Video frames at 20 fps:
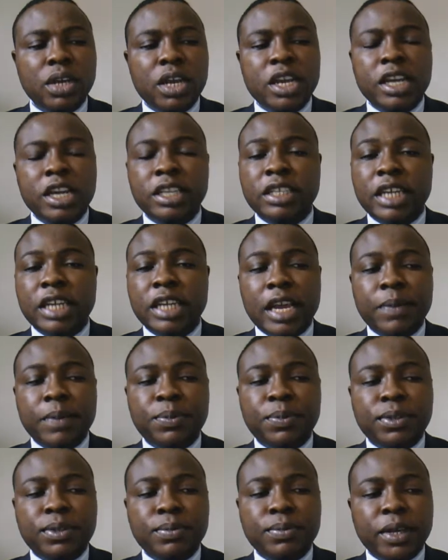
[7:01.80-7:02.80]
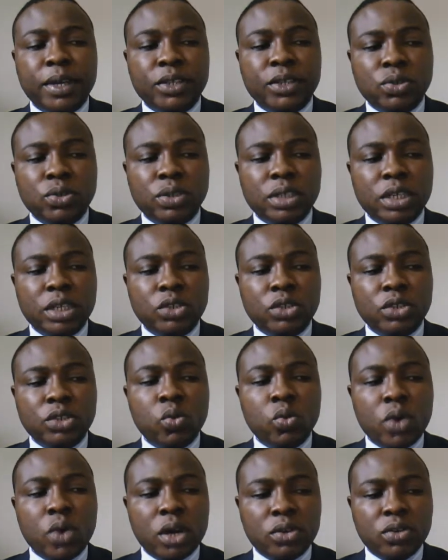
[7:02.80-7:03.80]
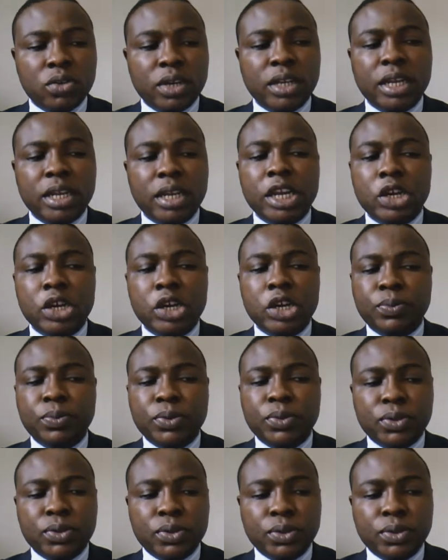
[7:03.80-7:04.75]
it helps my students to work together in groups,